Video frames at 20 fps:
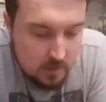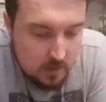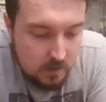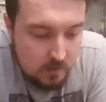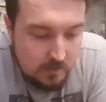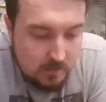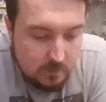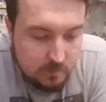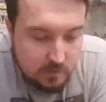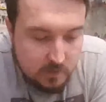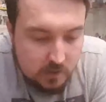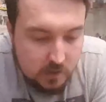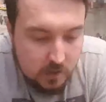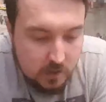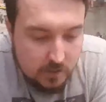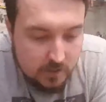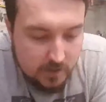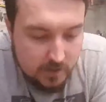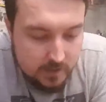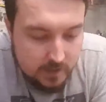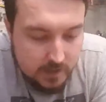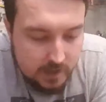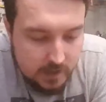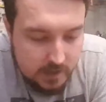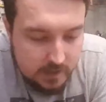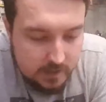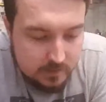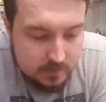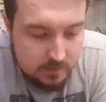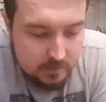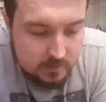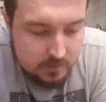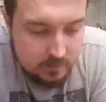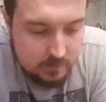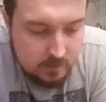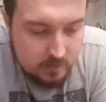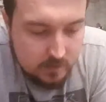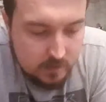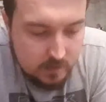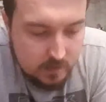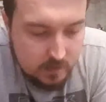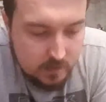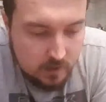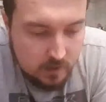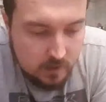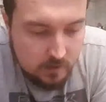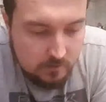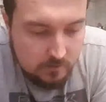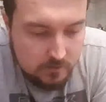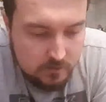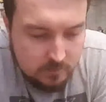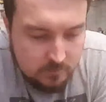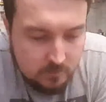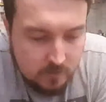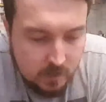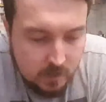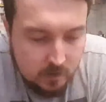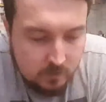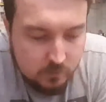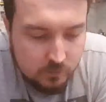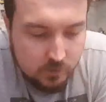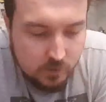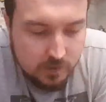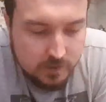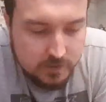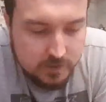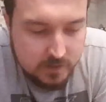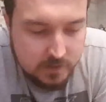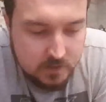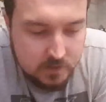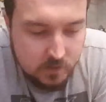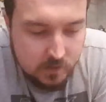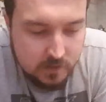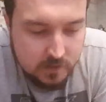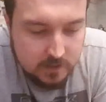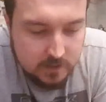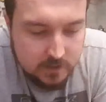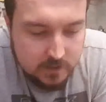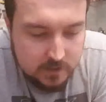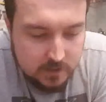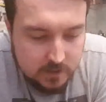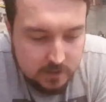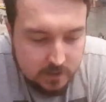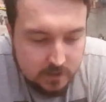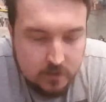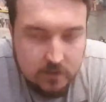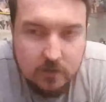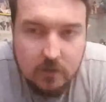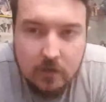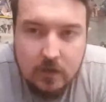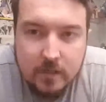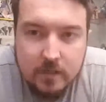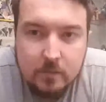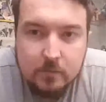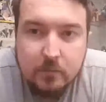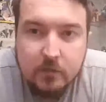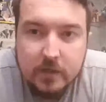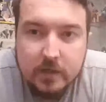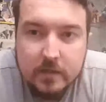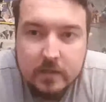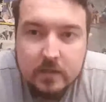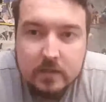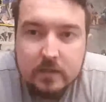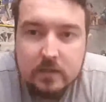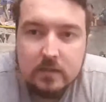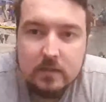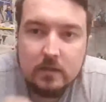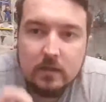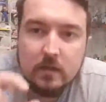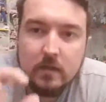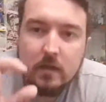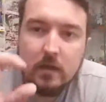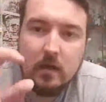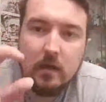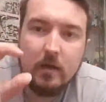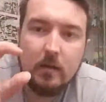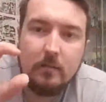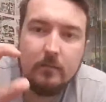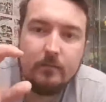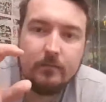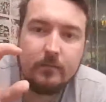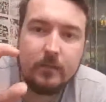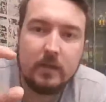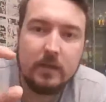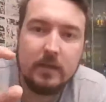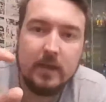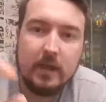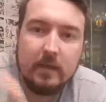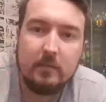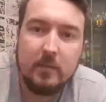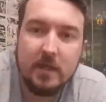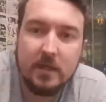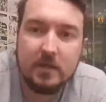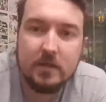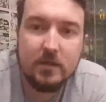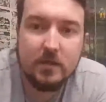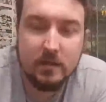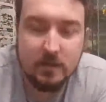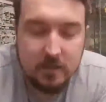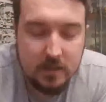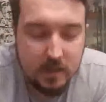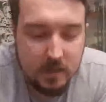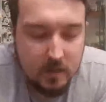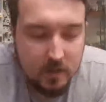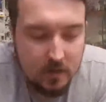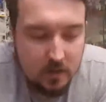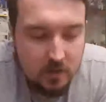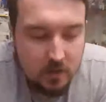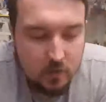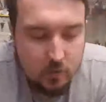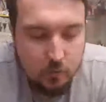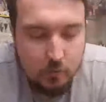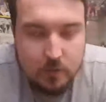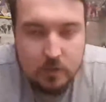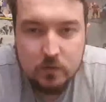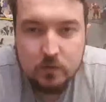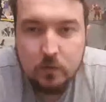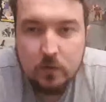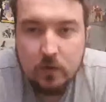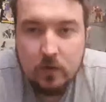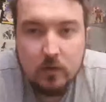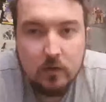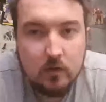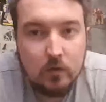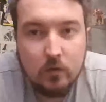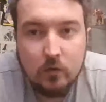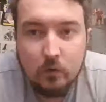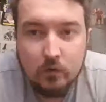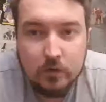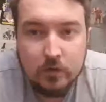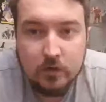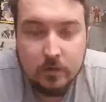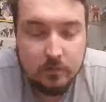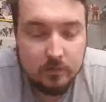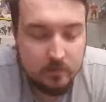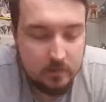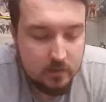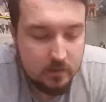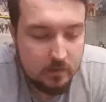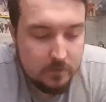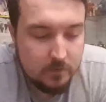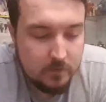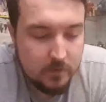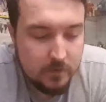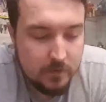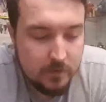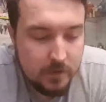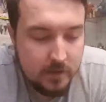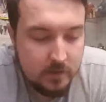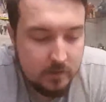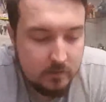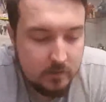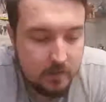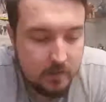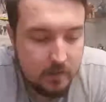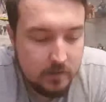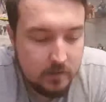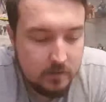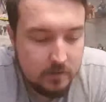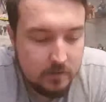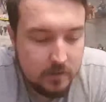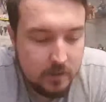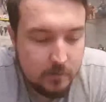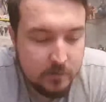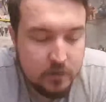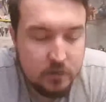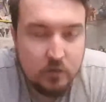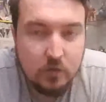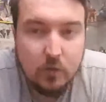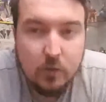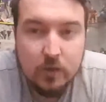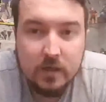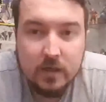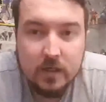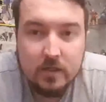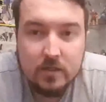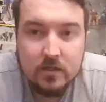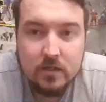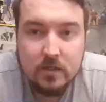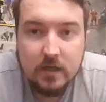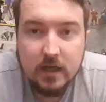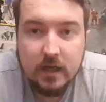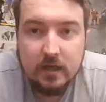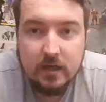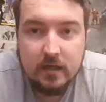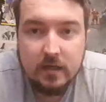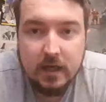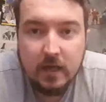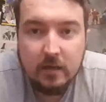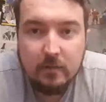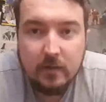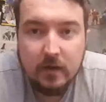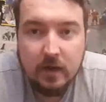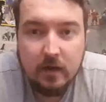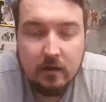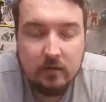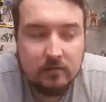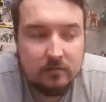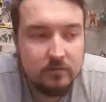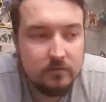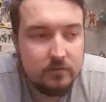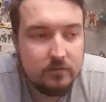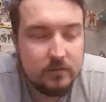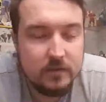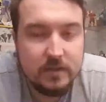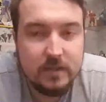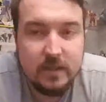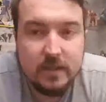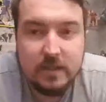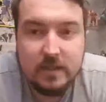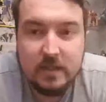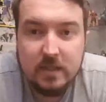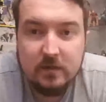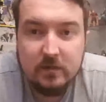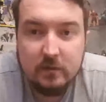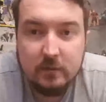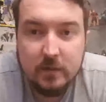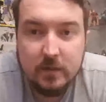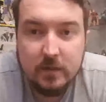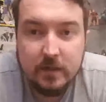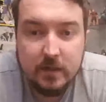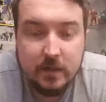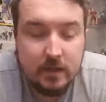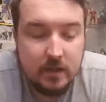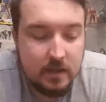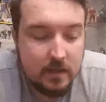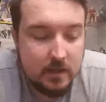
There was a guy there that had some old 1920s, 1930s Britain's lead miniatures, which were awesome. But they were £2 each, and he had about 60 of them, I think.